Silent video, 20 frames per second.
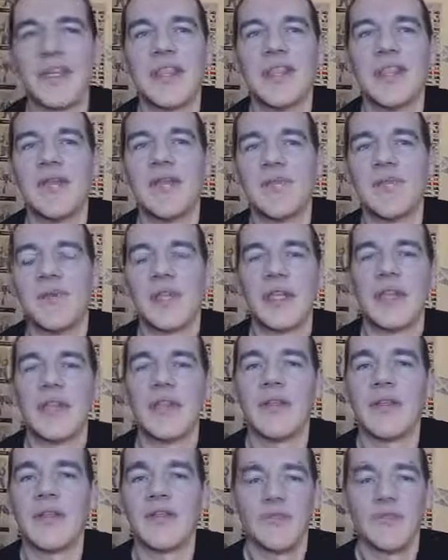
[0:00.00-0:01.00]
up to the one
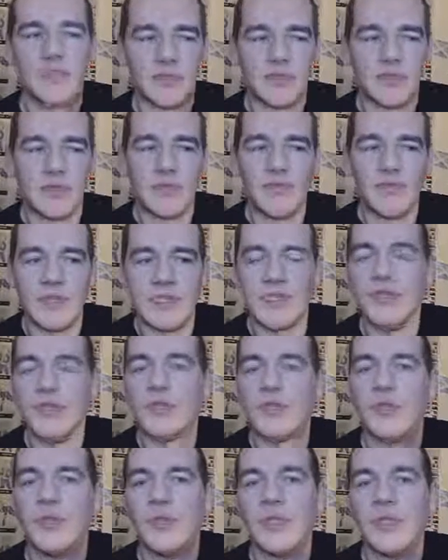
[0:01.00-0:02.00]
of the the
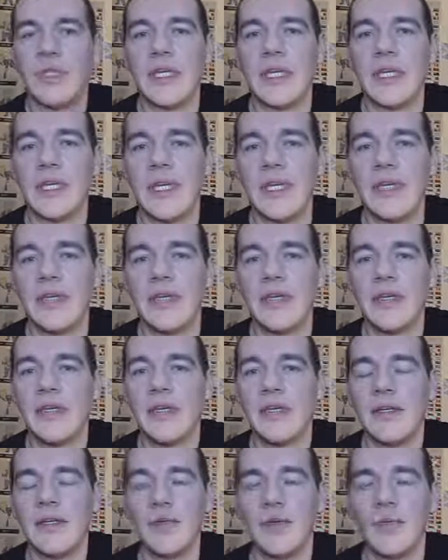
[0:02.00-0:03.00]
recent 2D
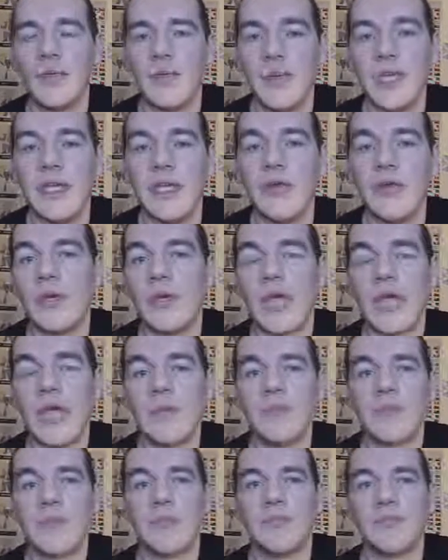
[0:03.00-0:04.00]
Wii U
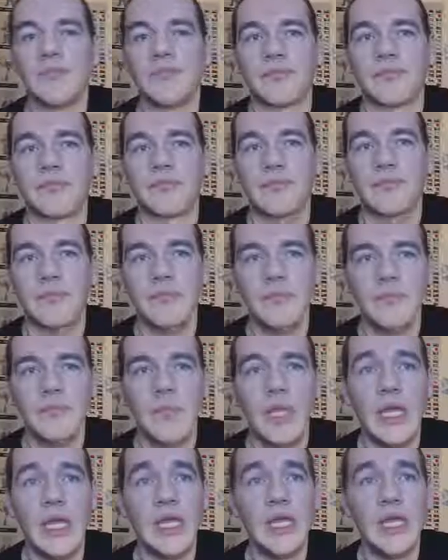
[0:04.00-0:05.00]
games,
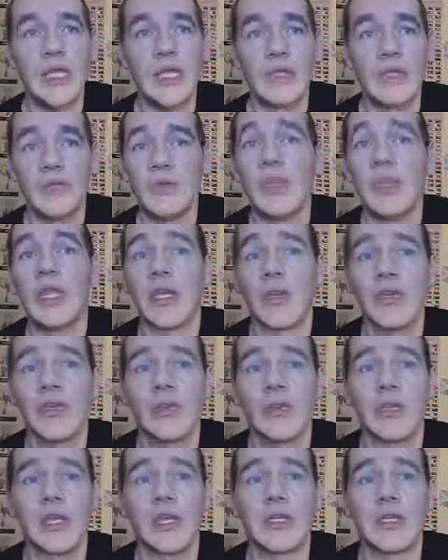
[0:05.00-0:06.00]
and it's really
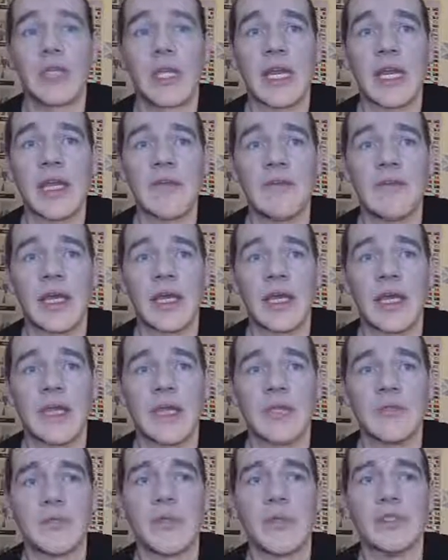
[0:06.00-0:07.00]
good. It's great, uh,
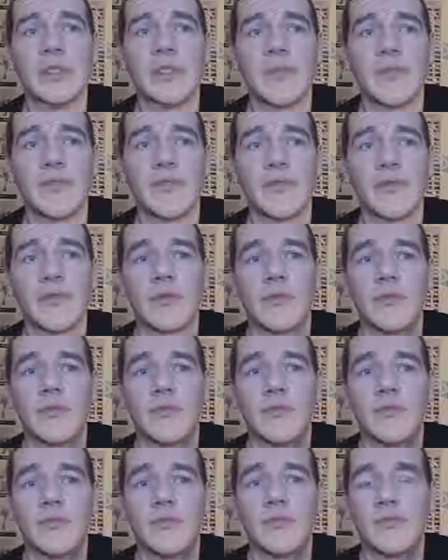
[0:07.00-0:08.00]
especially for
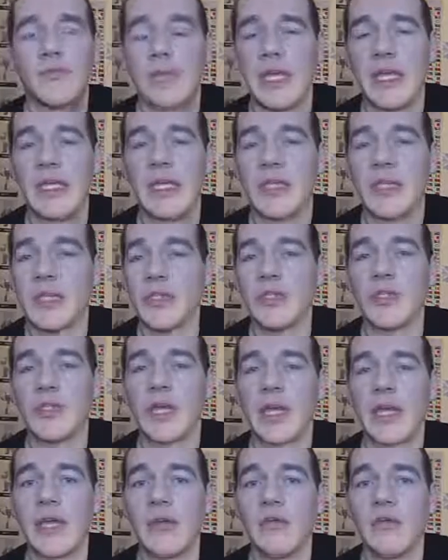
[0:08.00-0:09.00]
parent and
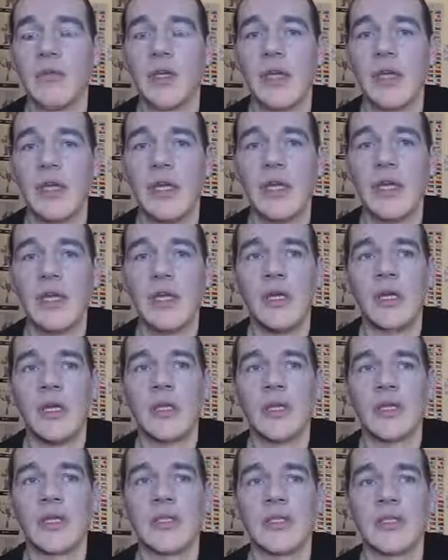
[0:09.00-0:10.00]
child,
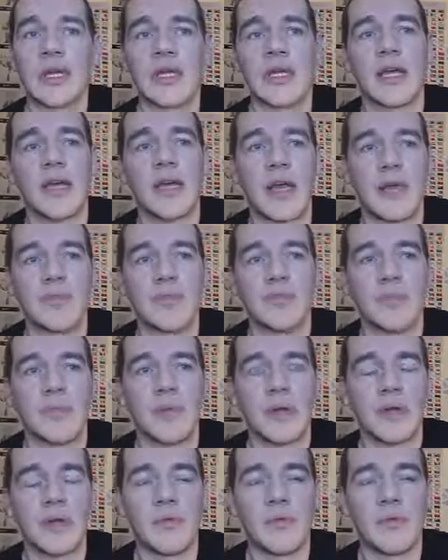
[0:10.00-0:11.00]
because I
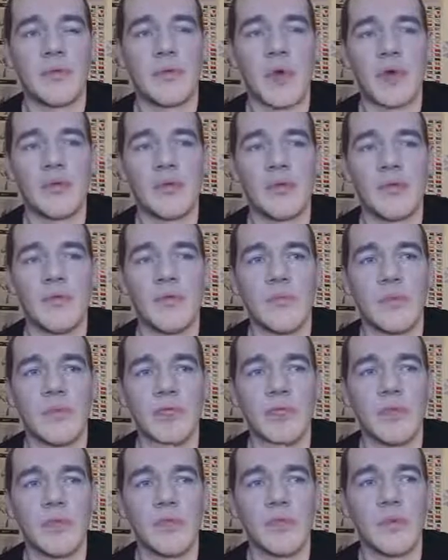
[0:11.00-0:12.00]
I, I I do it with
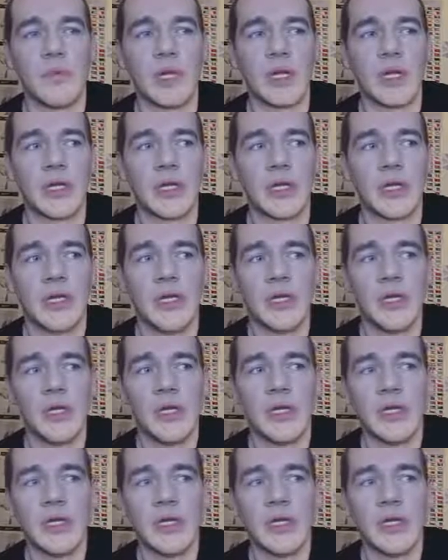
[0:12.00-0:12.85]
my son where